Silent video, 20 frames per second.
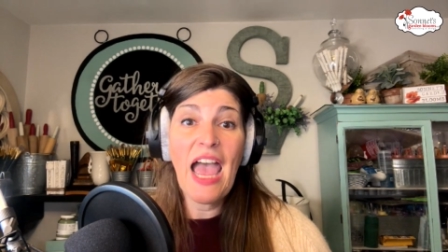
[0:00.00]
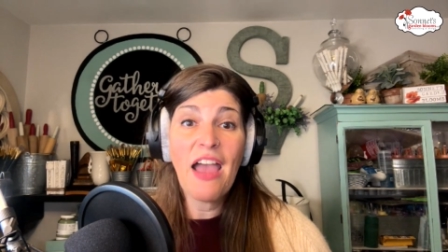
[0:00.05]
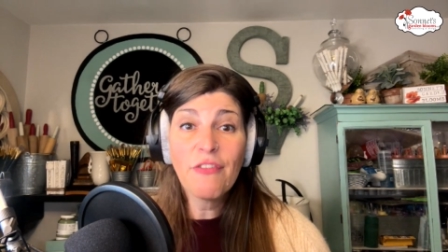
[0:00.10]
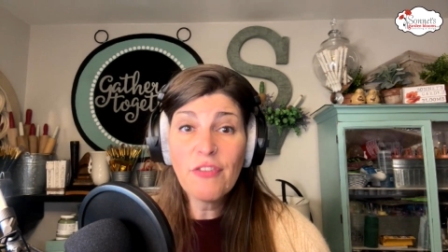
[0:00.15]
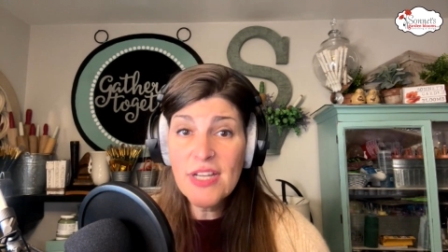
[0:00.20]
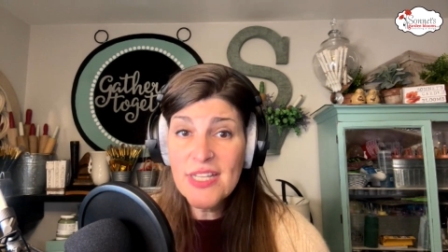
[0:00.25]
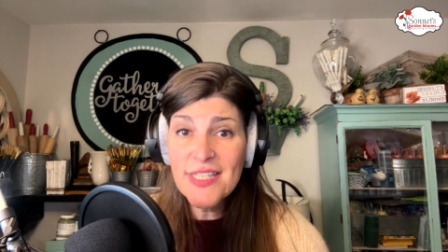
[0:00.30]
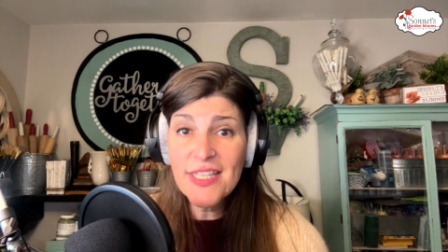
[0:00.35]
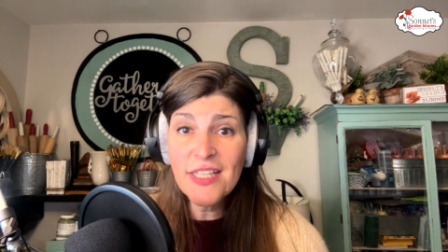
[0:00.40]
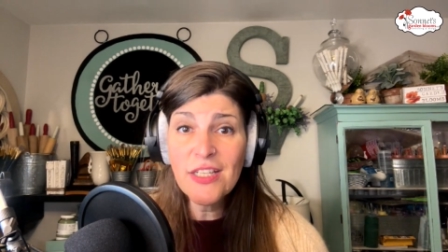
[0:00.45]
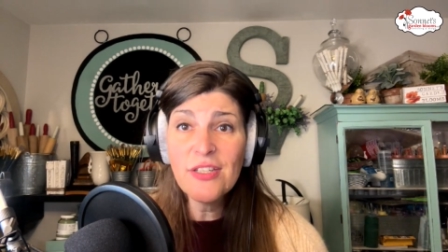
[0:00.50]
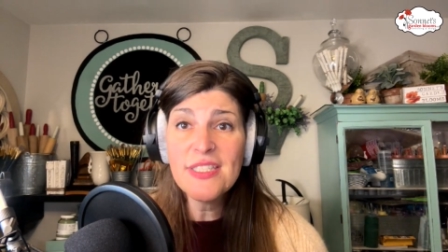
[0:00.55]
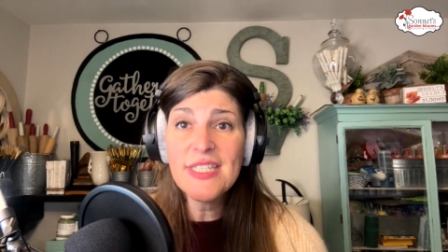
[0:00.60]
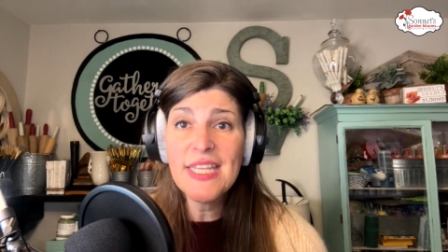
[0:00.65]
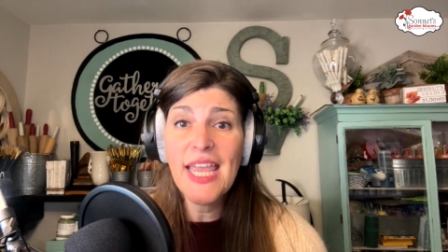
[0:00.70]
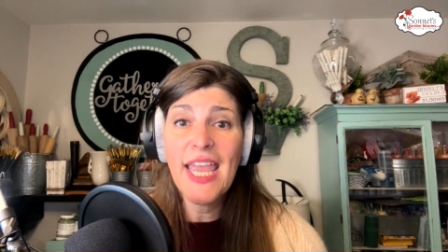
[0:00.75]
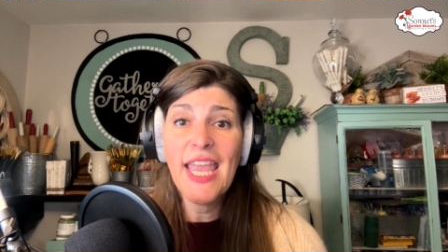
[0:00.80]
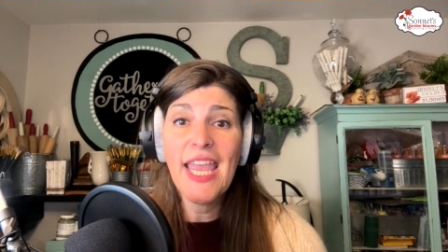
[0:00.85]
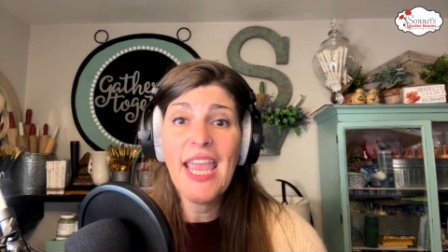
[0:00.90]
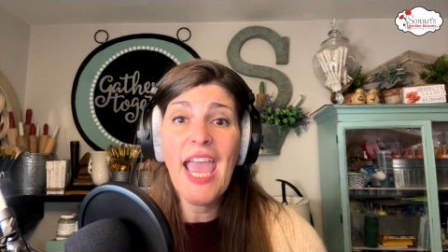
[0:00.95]
every single
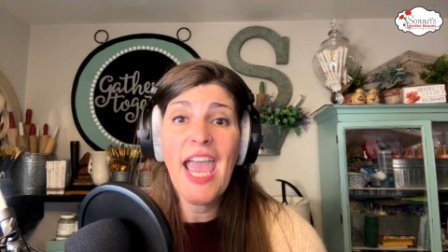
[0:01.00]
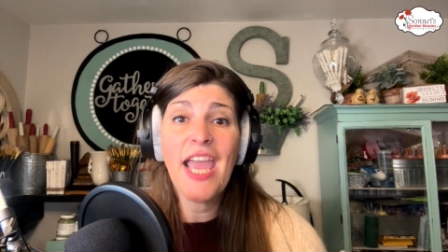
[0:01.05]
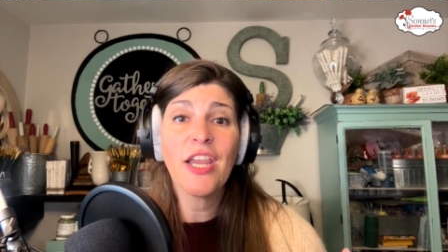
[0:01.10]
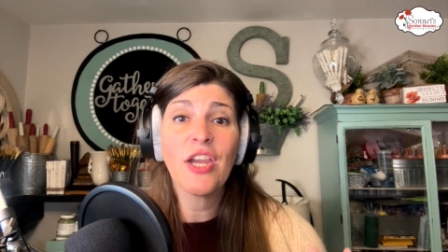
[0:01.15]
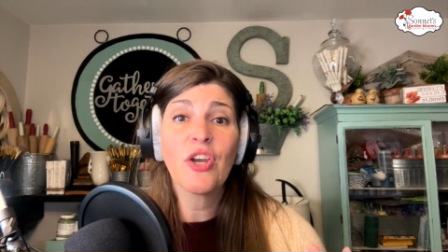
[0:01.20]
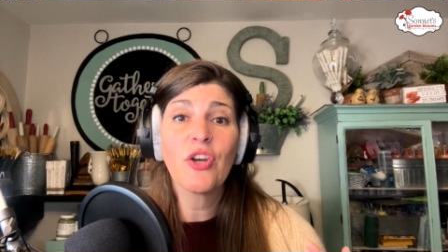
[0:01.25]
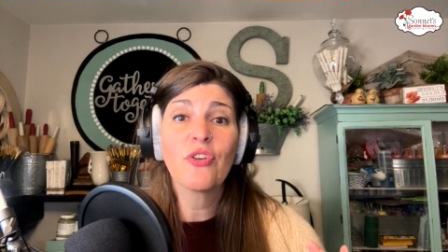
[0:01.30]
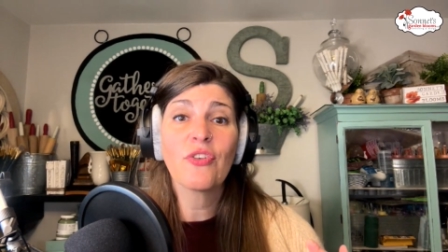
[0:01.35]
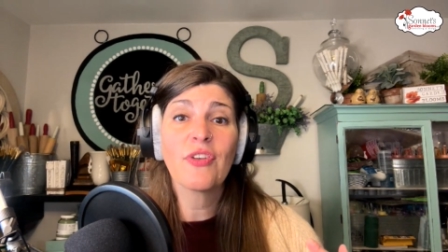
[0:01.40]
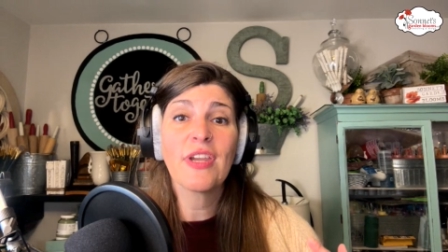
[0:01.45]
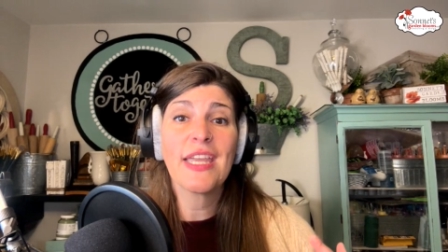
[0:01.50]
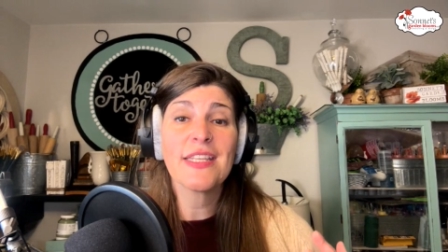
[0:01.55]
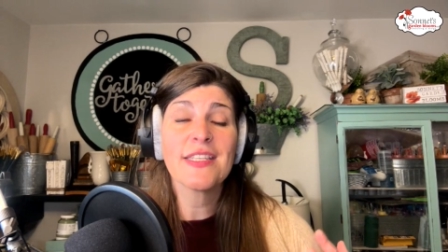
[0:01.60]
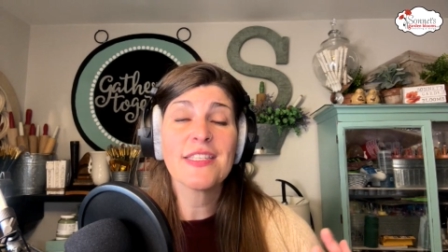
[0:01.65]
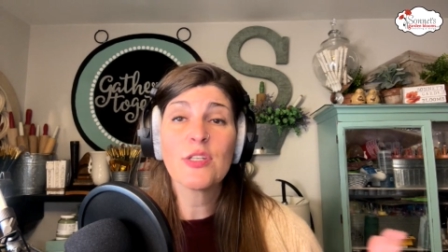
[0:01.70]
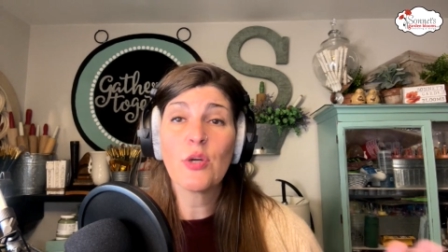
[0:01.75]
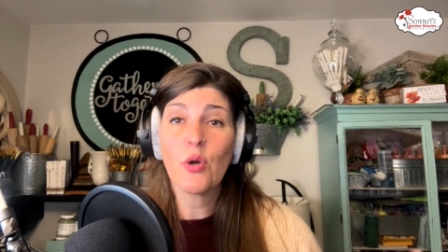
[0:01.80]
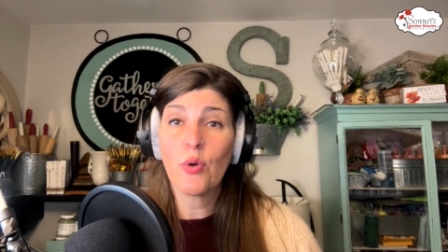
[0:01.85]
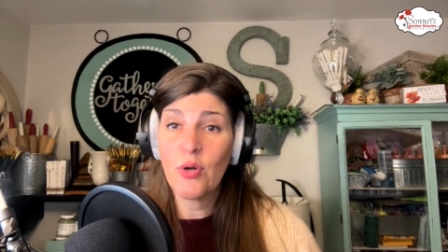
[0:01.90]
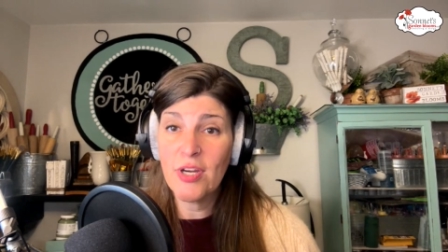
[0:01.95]
day and
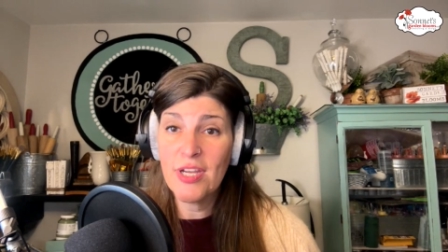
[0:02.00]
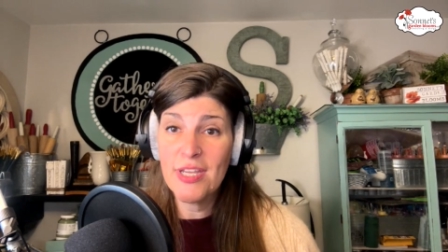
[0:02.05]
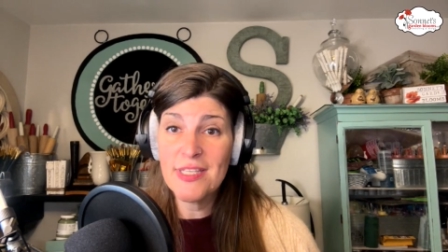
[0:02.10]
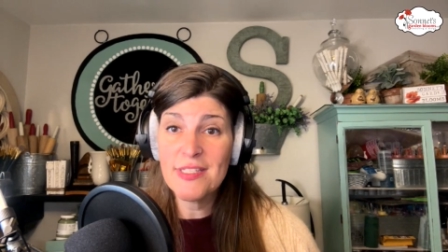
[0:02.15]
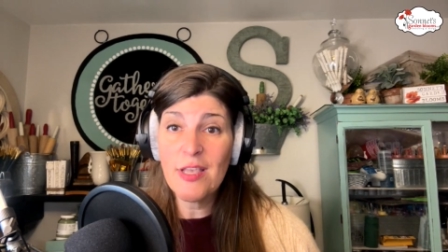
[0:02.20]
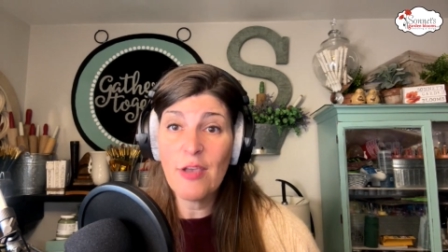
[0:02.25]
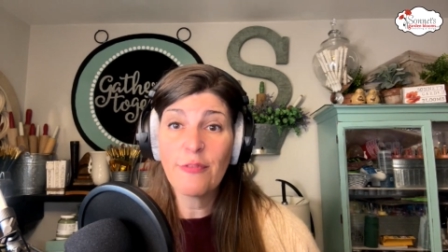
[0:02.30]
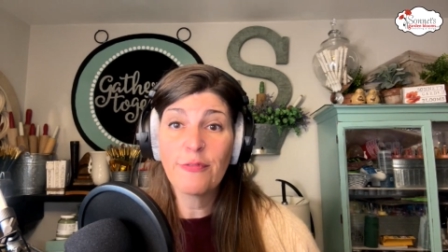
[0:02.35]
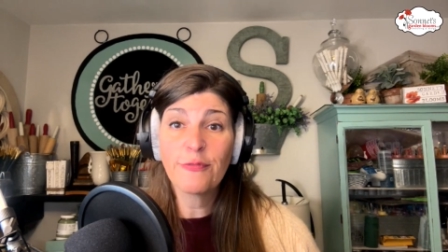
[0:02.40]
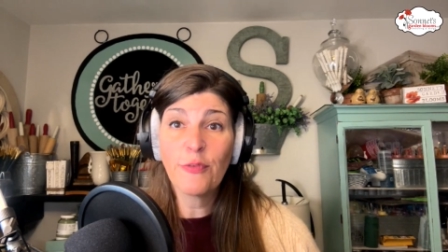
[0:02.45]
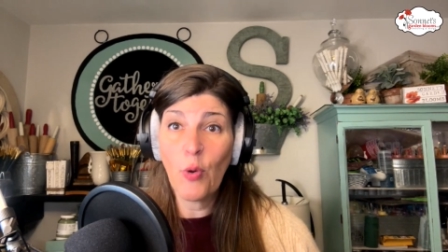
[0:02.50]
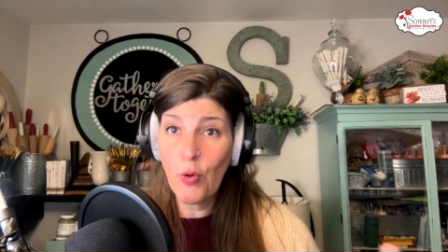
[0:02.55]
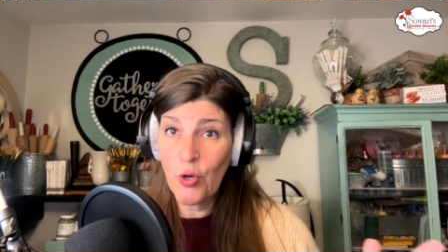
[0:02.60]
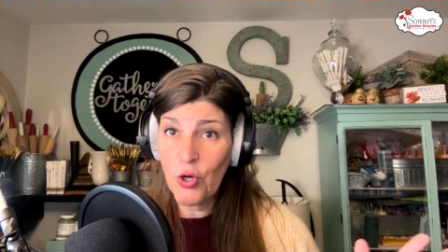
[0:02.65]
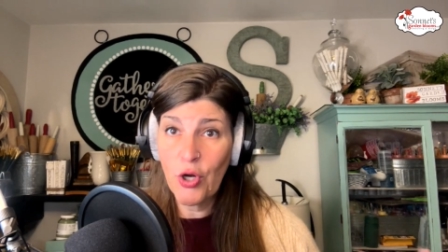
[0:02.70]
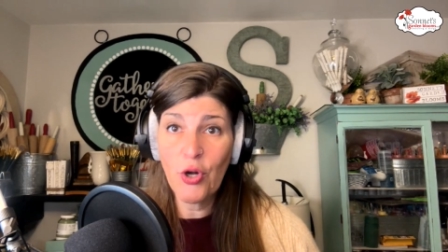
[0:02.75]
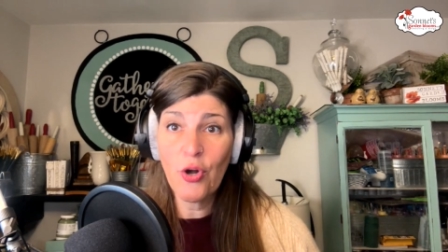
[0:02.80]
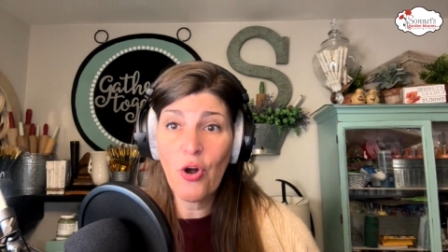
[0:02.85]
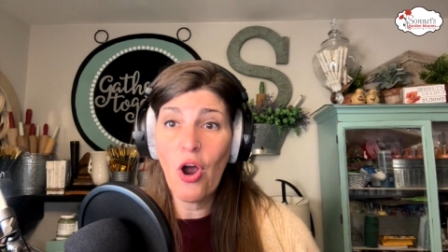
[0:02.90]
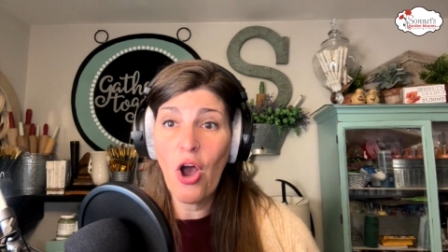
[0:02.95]
creates stories
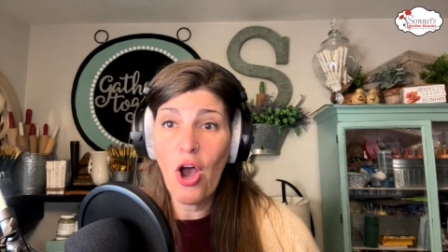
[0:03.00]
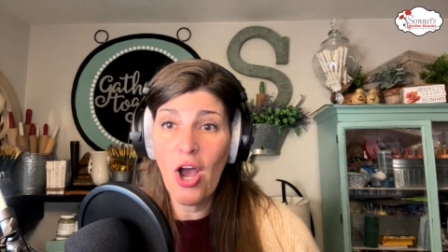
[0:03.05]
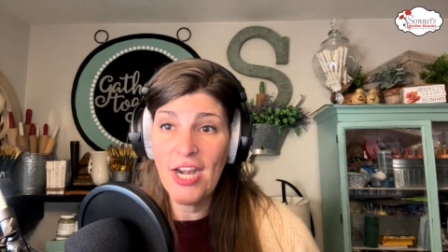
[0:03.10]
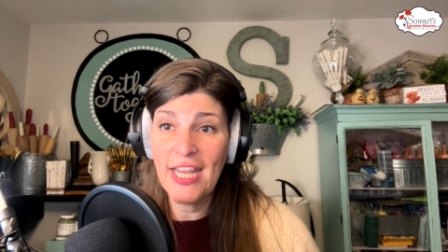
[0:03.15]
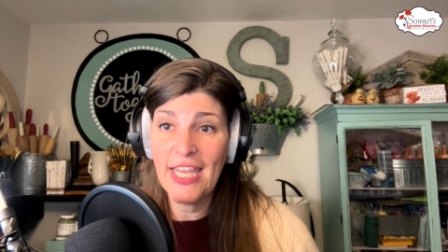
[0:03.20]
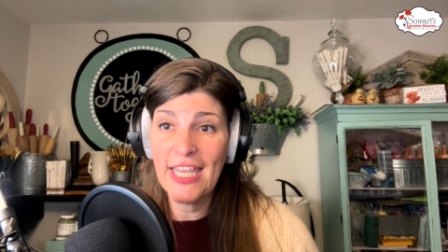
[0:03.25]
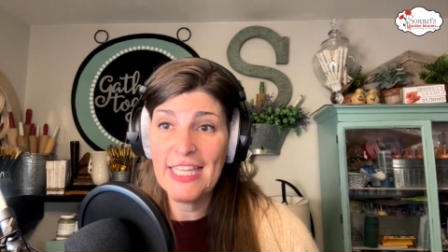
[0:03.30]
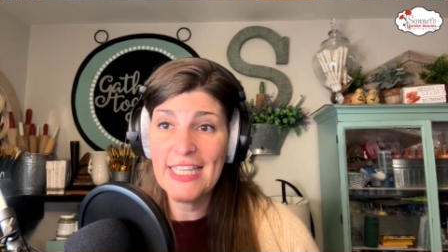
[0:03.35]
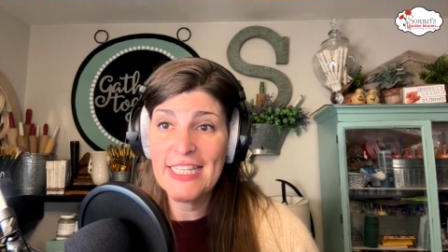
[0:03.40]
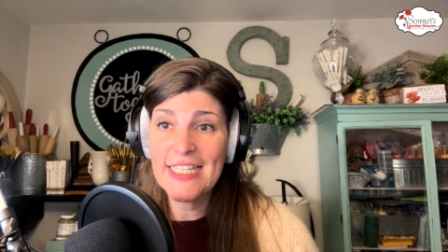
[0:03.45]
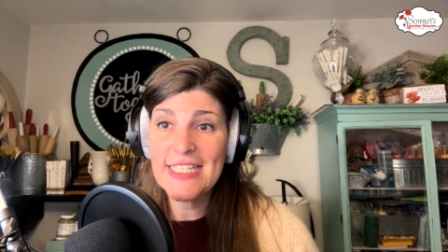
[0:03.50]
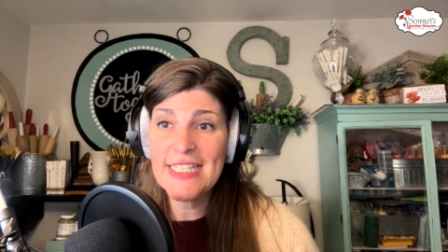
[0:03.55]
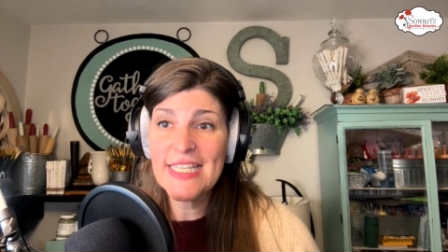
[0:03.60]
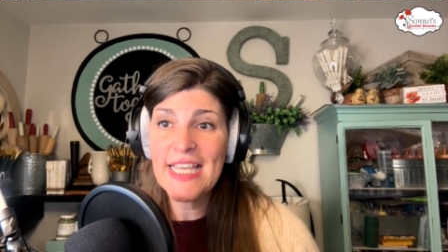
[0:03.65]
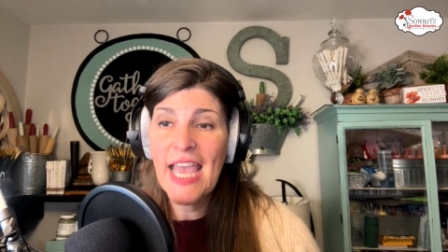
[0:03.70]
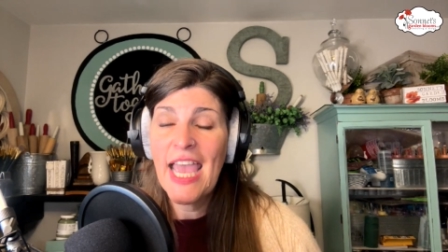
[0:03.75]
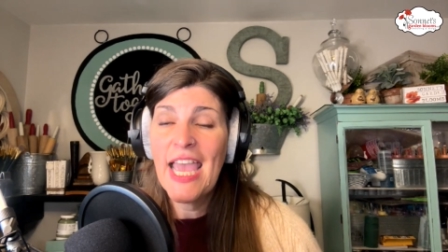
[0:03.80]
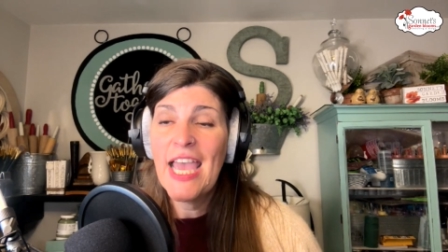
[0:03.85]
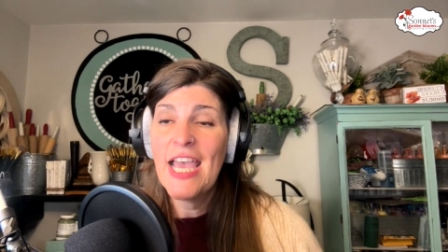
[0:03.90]
for her audience."